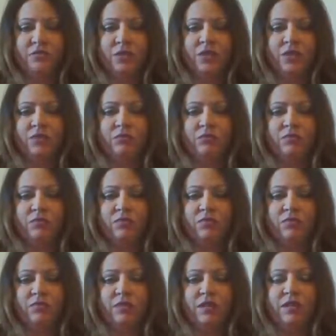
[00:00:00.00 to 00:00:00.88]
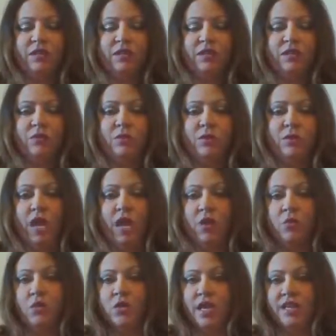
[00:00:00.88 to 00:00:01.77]
But we have got
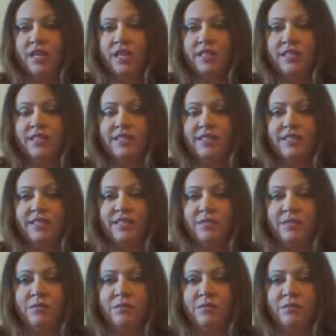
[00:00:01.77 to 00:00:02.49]
to work on this.